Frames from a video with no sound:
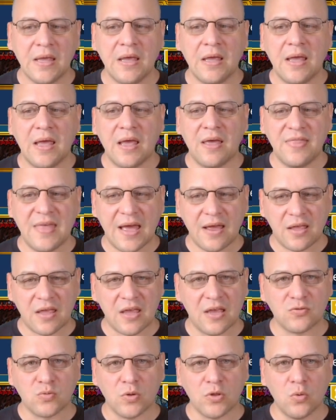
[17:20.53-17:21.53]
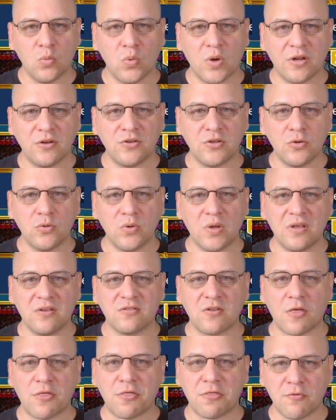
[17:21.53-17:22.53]
In that case, what you want to do
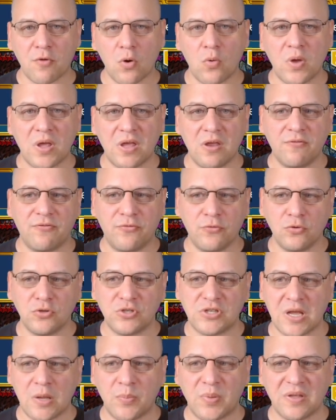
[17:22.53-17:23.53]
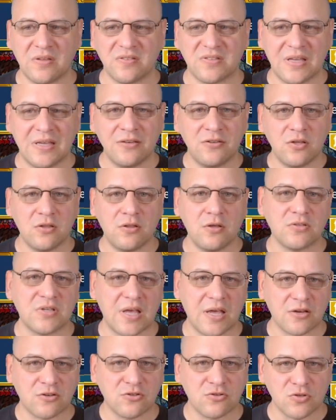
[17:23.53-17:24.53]
is throw in food champions into those
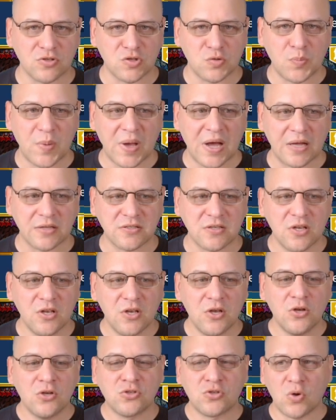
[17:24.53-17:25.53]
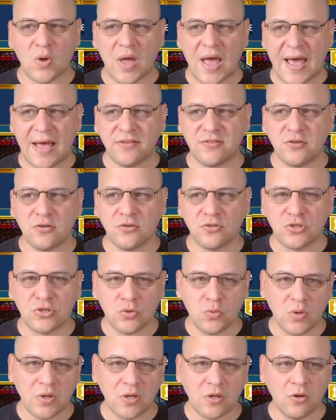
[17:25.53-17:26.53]
extra spots. So as you're
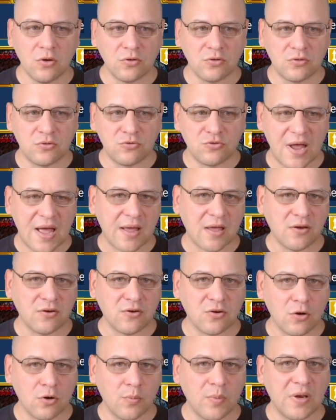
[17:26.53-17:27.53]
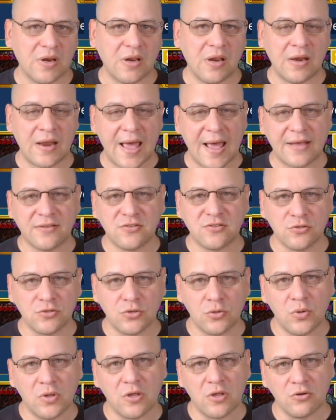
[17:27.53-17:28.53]
doing your dragon tournament and as you're
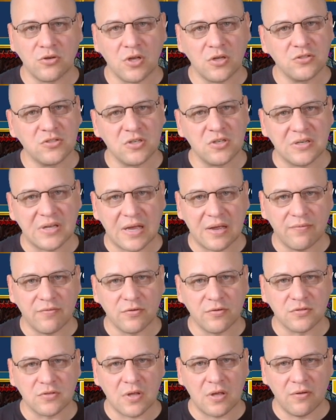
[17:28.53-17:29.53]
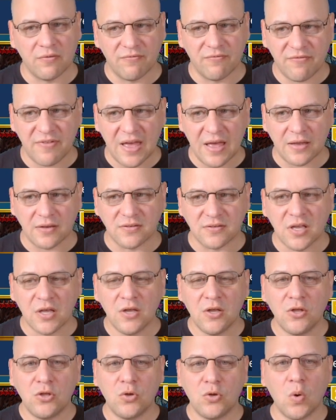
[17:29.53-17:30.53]
doing your dungeon divers event,
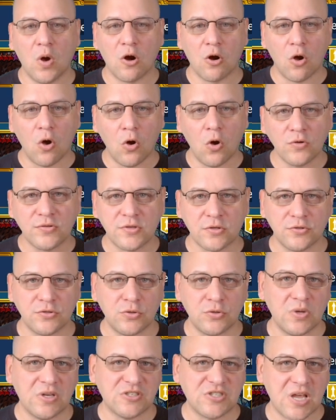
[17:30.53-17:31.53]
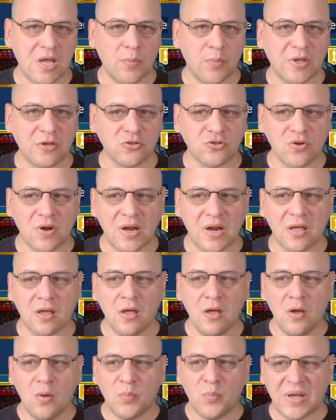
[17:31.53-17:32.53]
you are also doing champion training
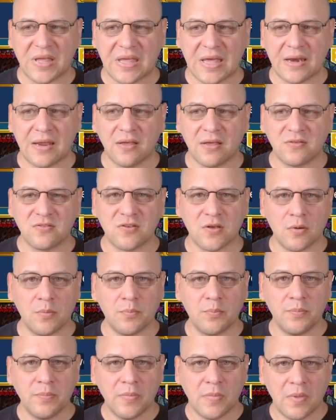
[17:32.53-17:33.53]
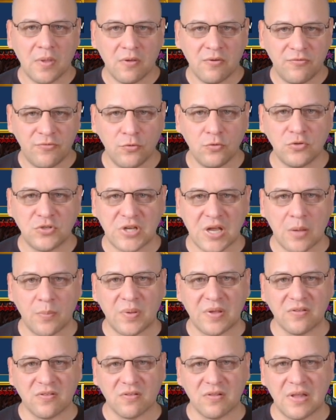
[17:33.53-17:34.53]
by getting some food
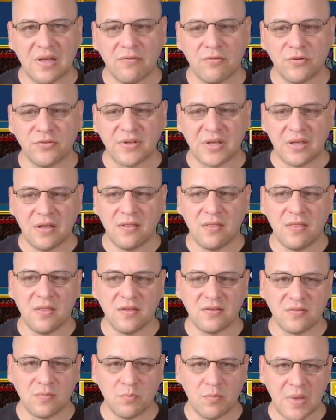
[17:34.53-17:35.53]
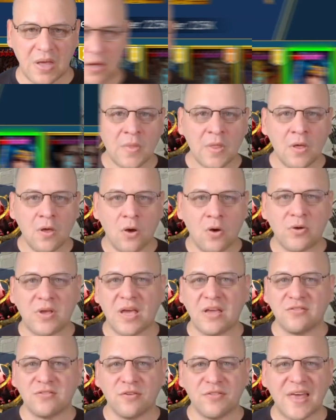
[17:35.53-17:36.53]
champions leveled in this manner.
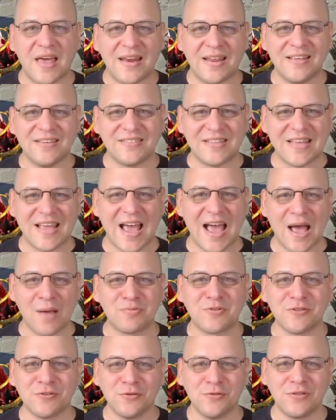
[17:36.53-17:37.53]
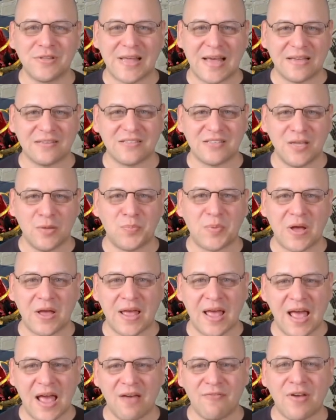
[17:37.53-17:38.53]
Okay, so that is the absolute last tip I
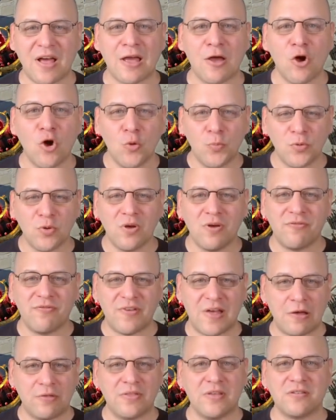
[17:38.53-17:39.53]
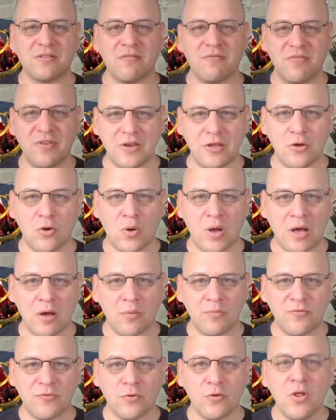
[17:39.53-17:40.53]
have. I hope you have found this video
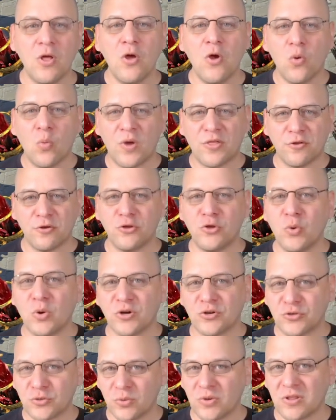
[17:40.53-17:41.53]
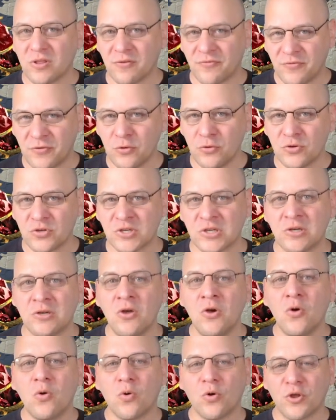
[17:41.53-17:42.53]
helpful. Whether you are doing the fusion
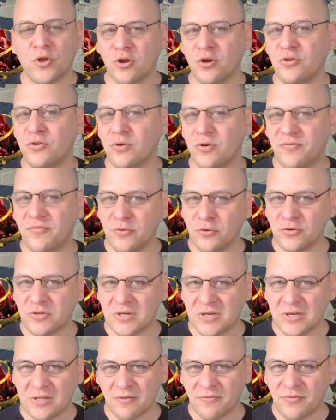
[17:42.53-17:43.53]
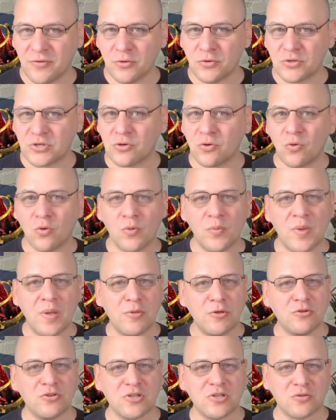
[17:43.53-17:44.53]
or you're going to do a fusion in the future, or maybe
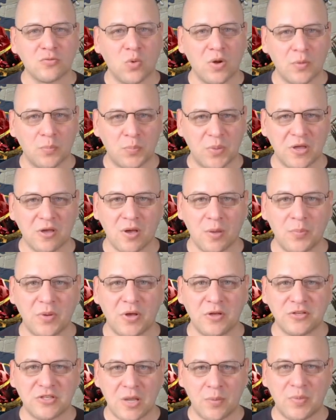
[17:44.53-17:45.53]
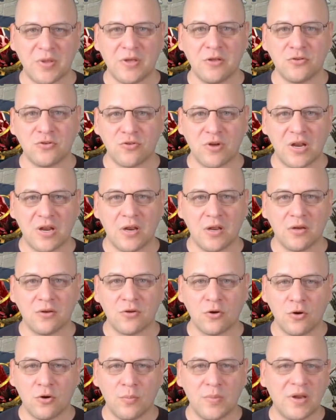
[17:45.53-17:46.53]
you just want to pick up a champion training
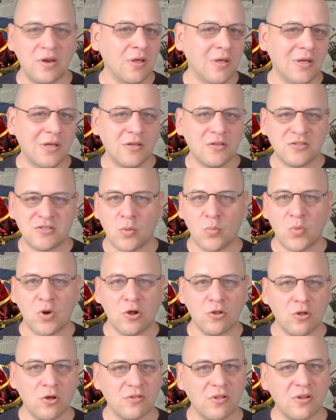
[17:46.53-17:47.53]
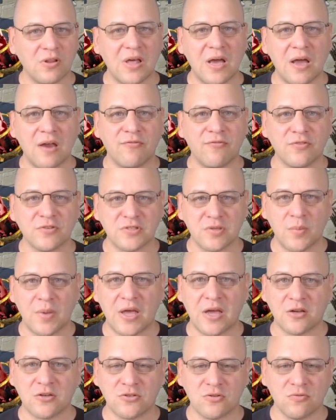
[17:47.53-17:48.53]
tournament somewhere along the line for some
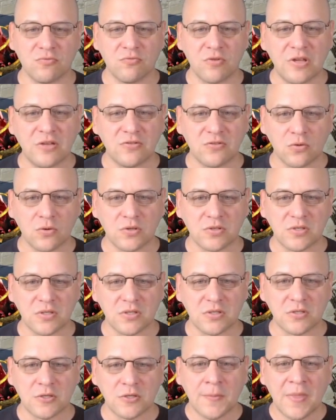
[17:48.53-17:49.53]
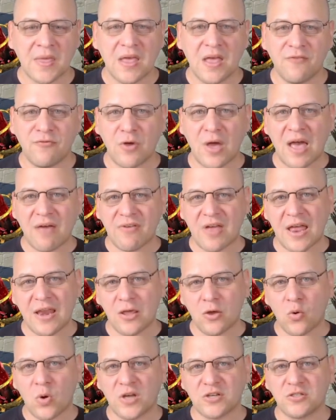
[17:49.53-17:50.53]
extra resources. If you have any
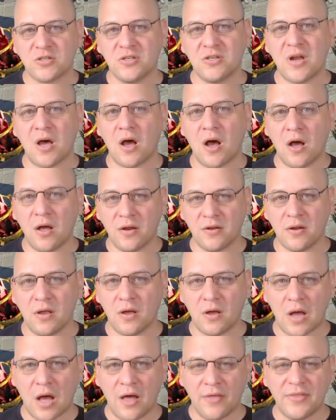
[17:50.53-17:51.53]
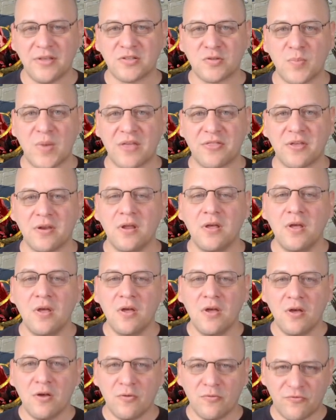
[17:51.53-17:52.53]
question on this method,
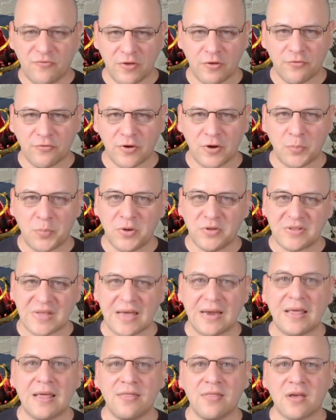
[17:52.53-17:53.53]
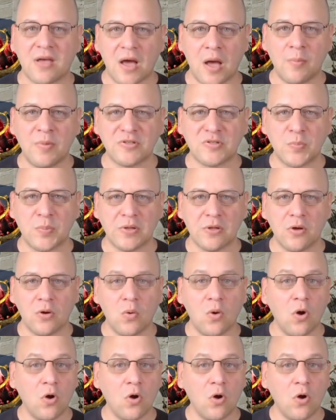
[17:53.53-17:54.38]
feel free to put that in the comments below.